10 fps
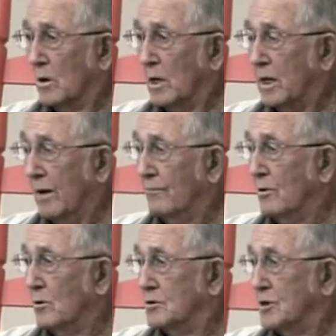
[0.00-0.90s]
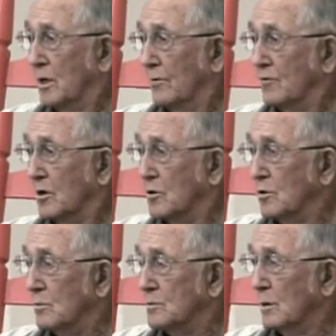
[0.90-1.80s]
I'd have little stuff
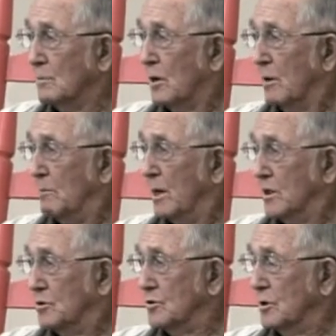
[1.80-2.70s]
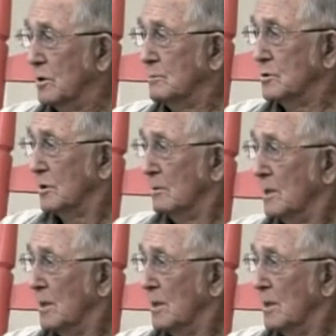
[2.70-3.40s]
into them, sometimes bait and some, and some.